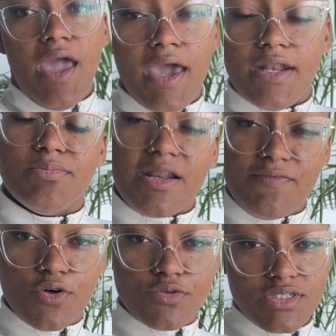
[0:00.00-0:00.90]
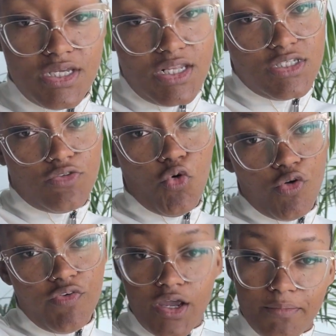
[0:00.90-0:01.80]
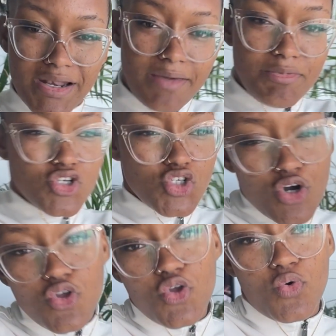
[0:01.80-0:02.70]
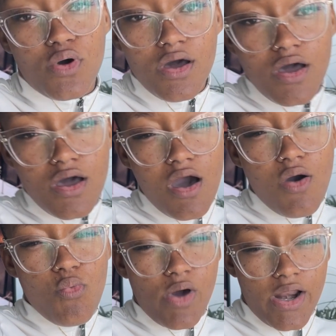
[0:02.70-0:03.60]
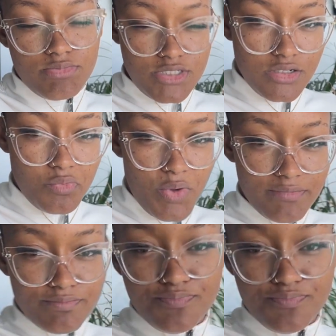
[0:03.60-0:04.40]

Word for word: And I'm not even gonna see this food over here. But let me show you what I'm dealing with.